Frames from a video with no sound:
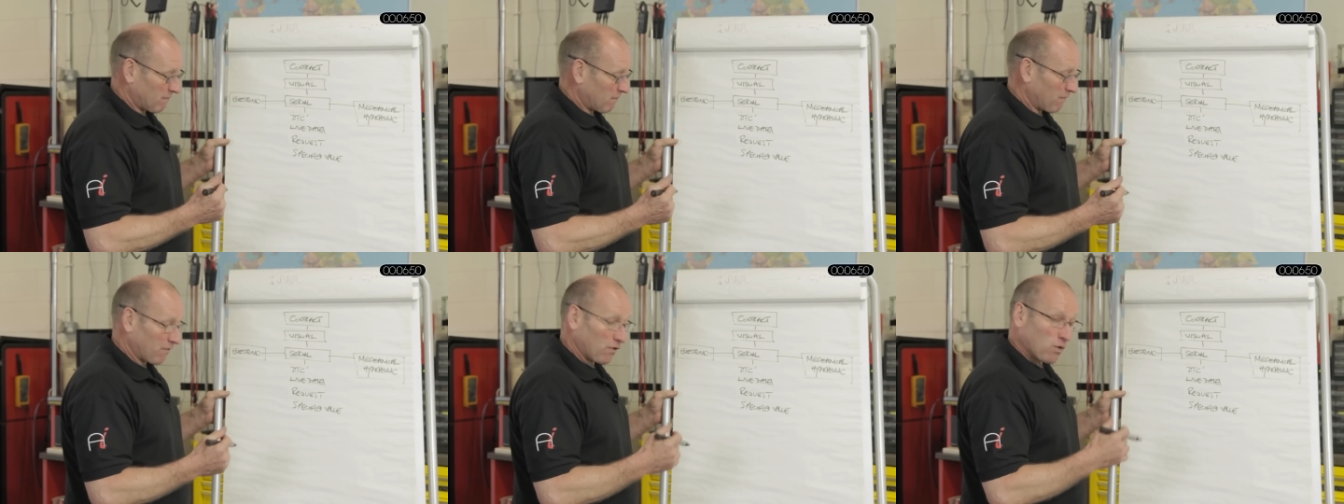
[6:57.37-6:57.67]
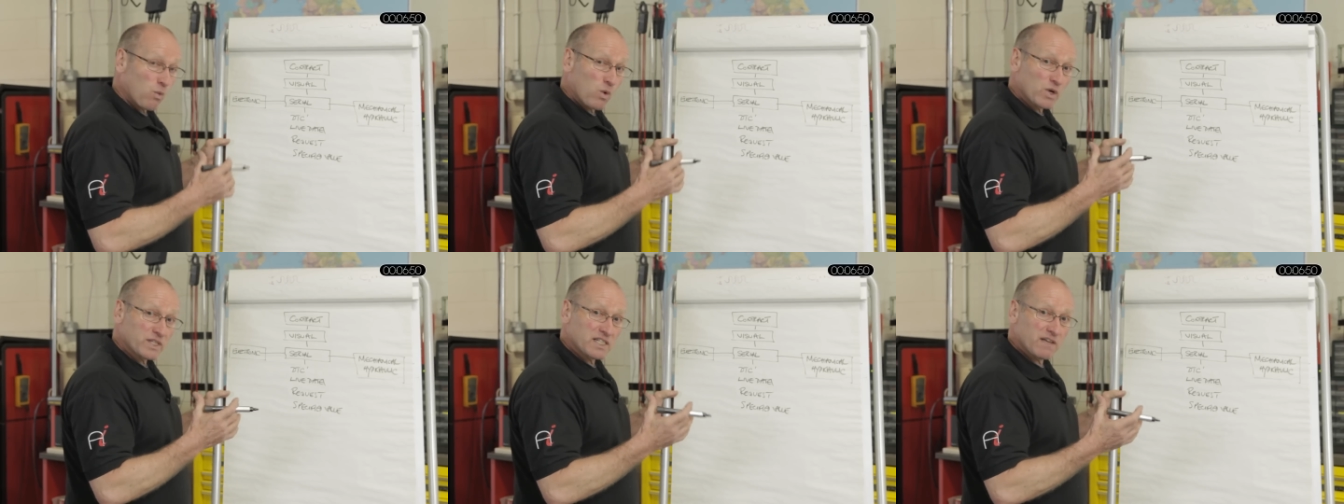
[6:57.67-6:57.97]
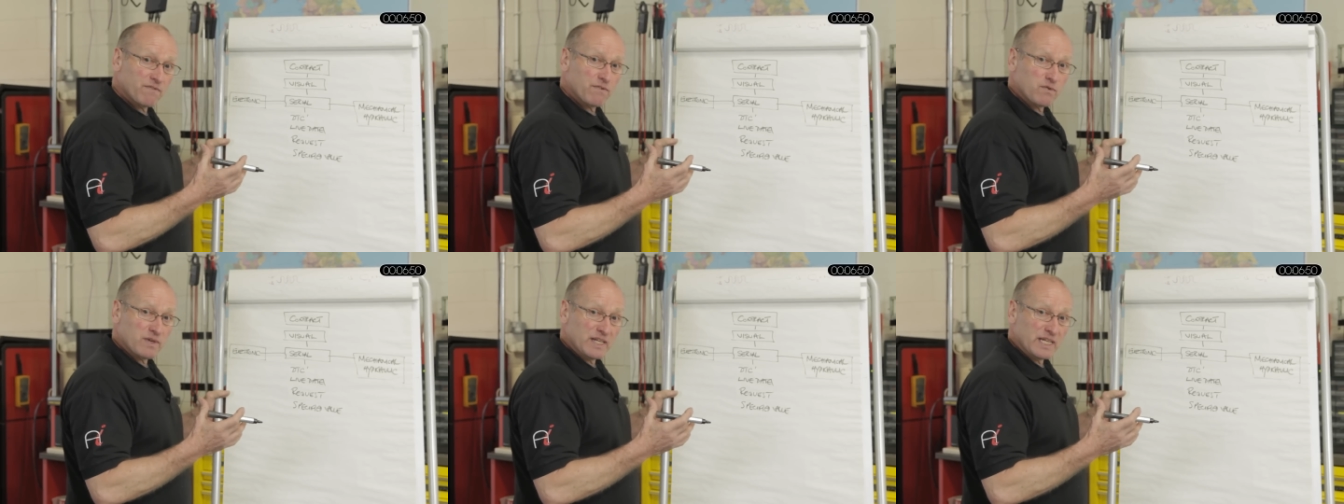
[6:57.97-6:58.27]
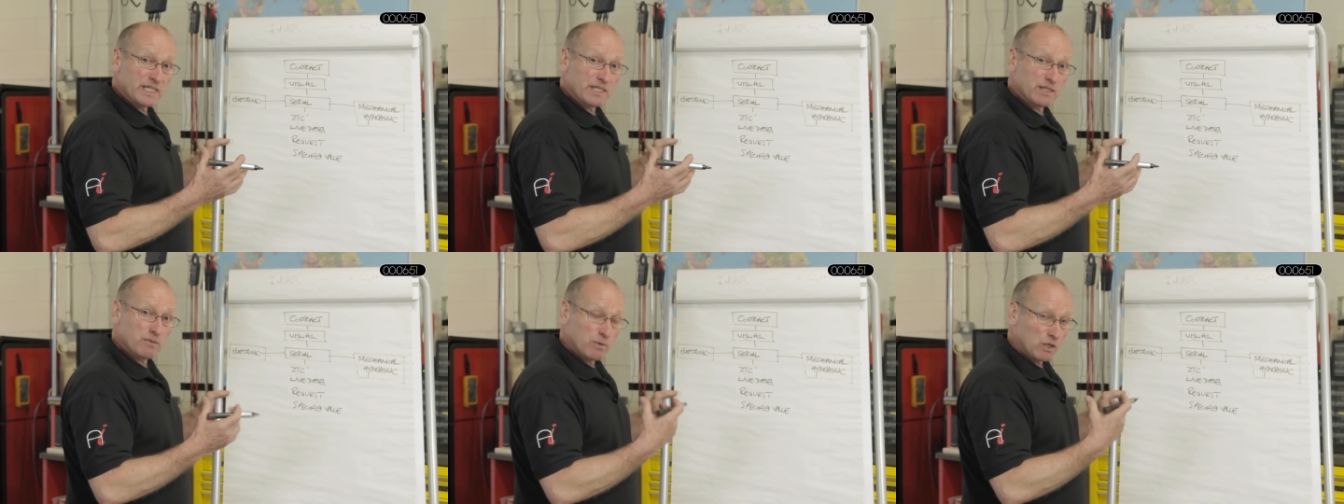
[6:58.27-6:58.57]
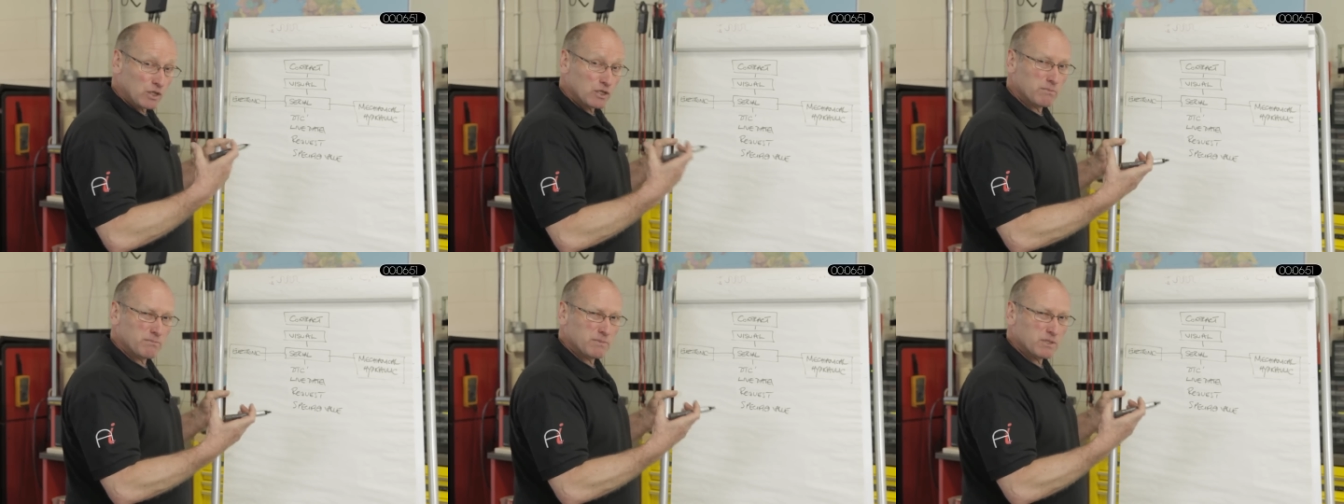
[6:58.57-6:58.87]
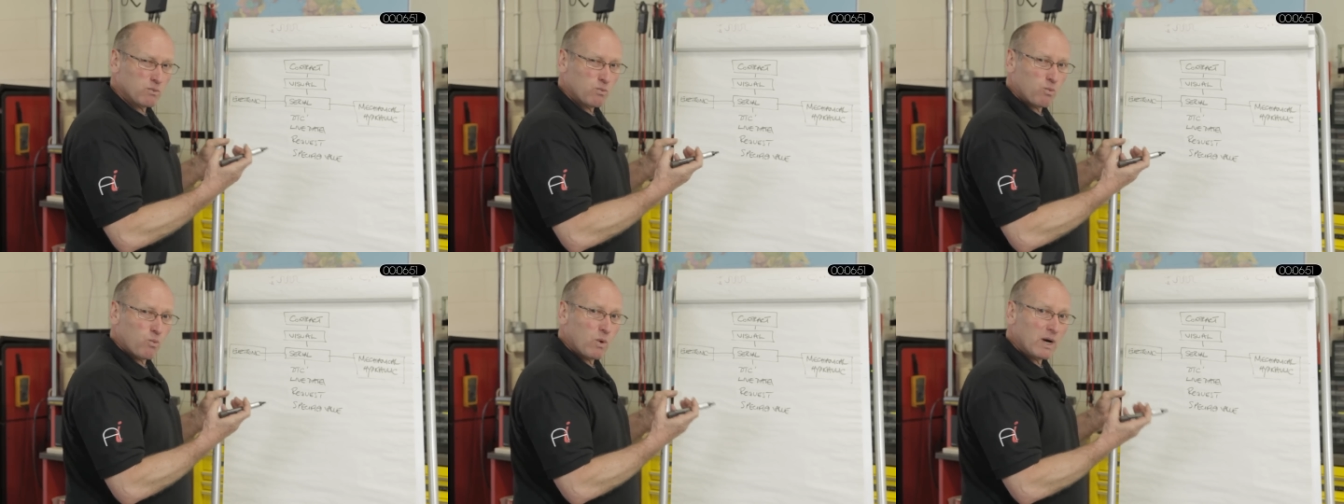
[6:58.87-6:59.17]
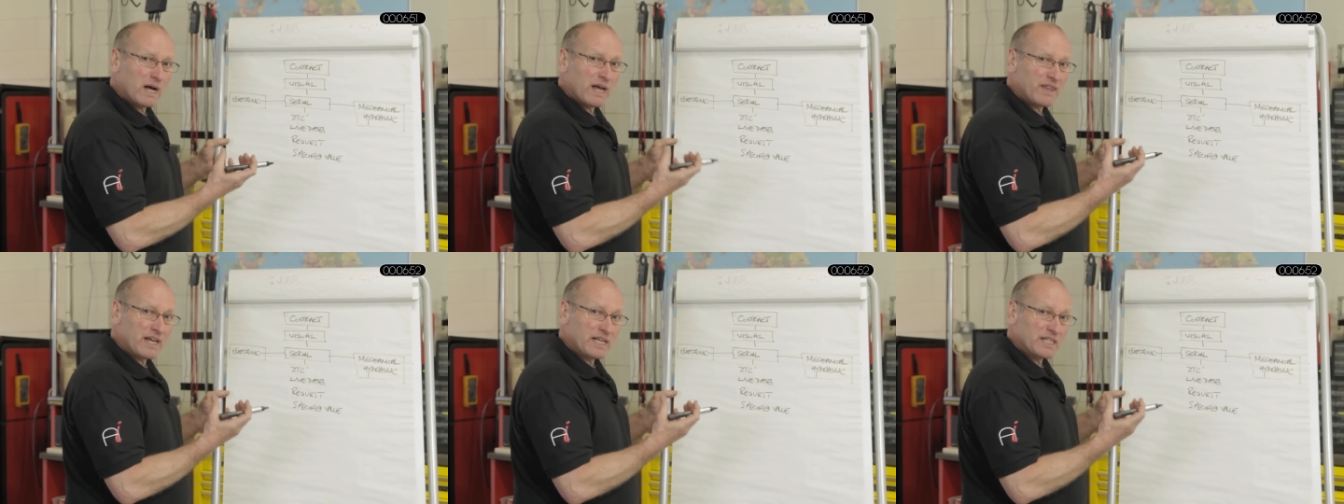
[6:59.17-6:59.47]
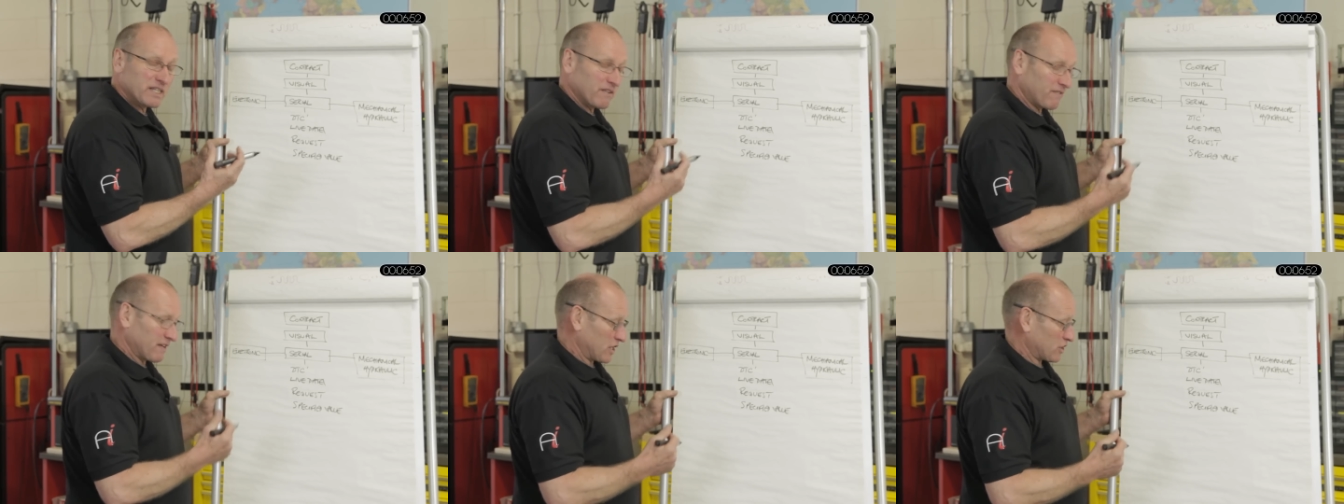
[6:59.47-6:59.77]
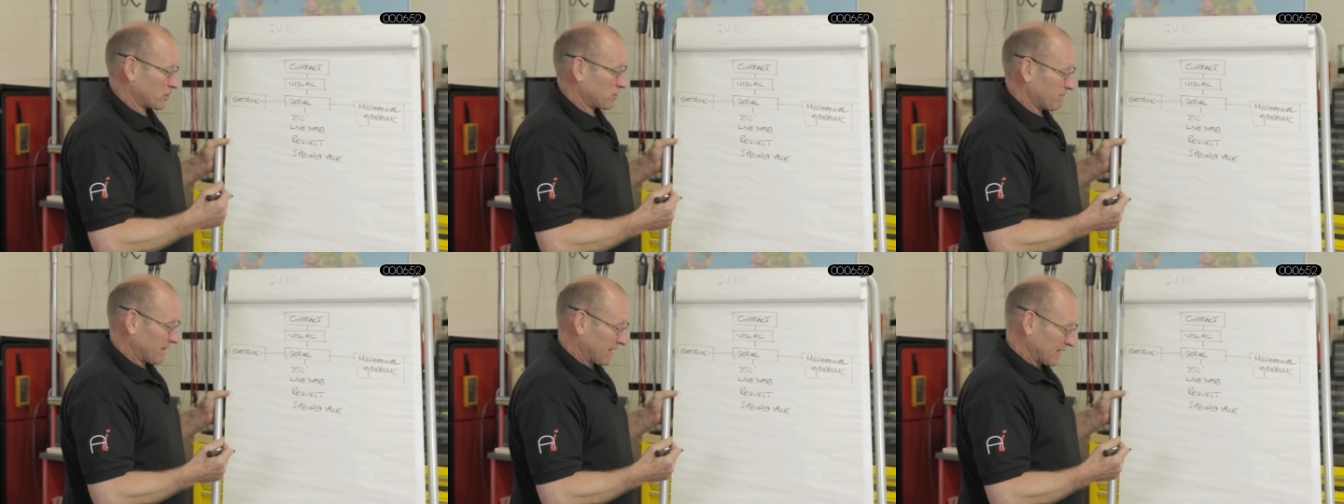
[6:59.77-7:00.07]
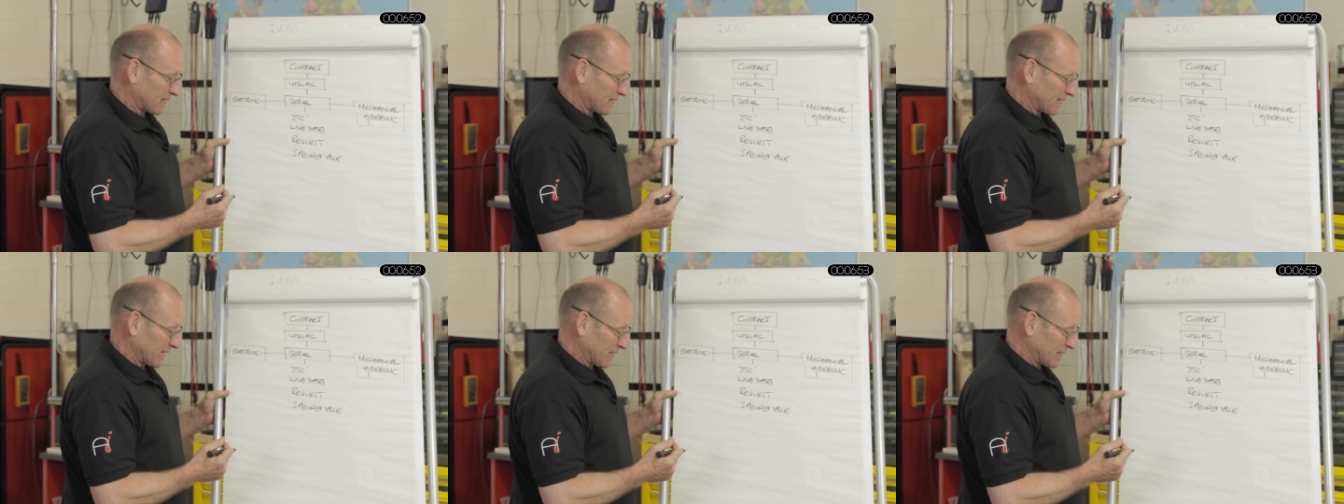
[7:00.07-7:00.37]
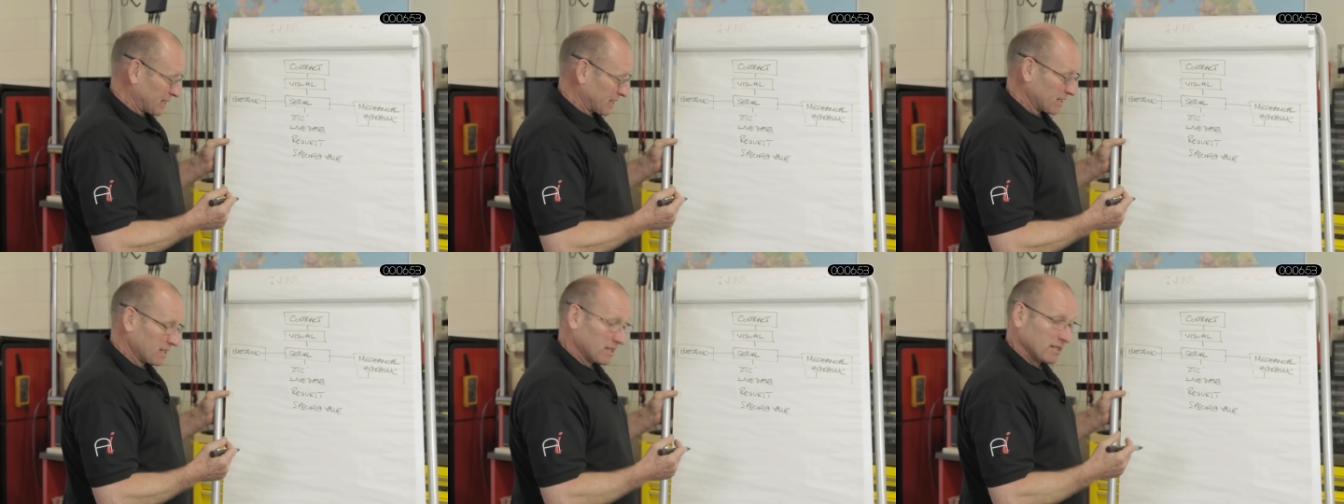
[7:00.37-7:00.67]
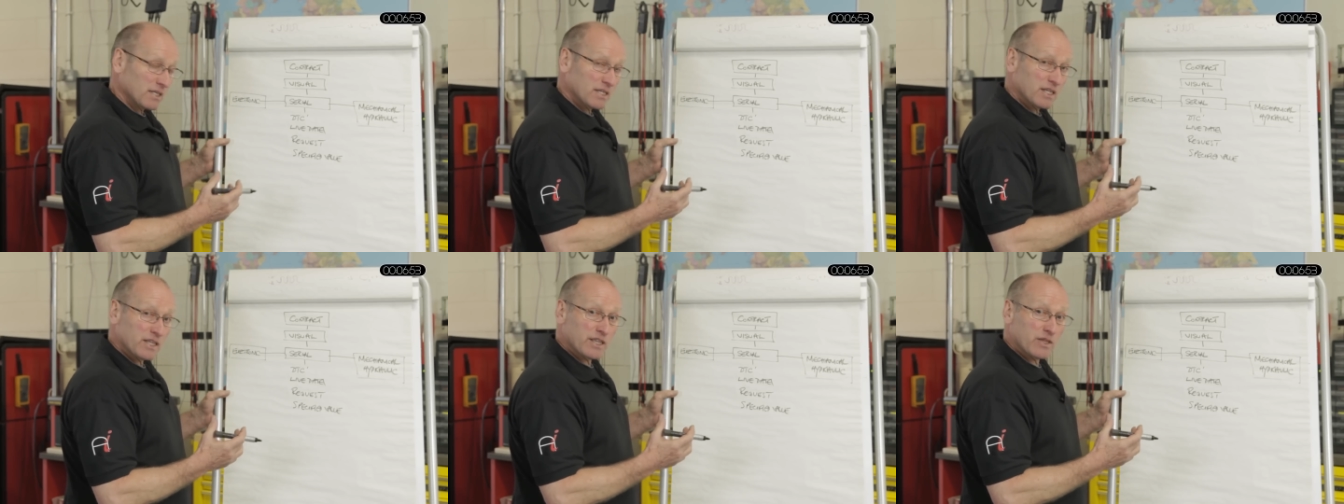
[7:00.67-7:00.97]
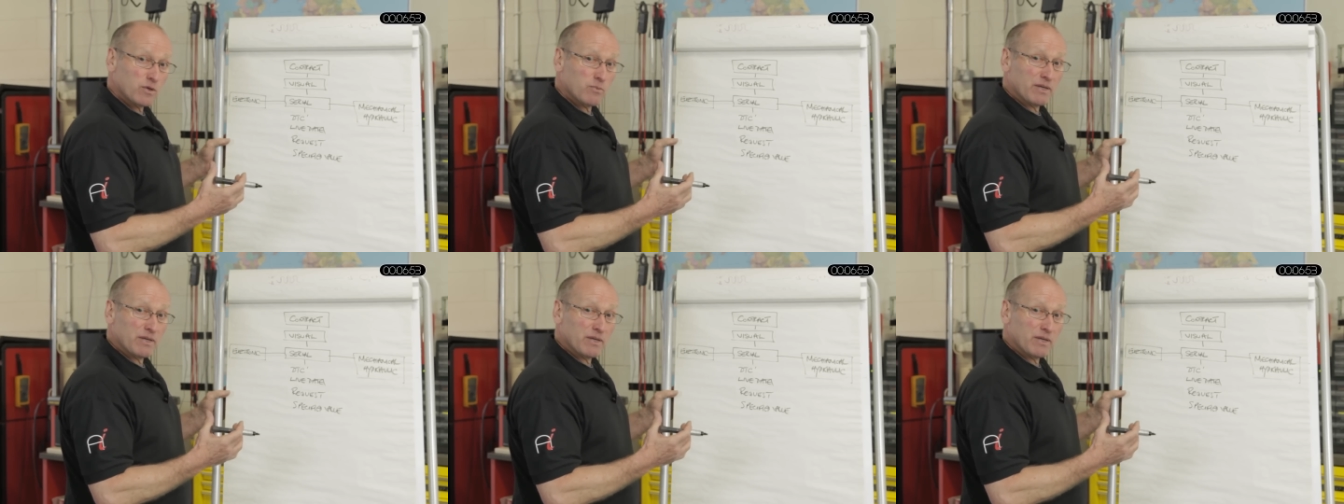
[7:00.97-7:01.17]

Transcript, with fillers: for whatever reason, we'll come to why that deviation may exist, there'll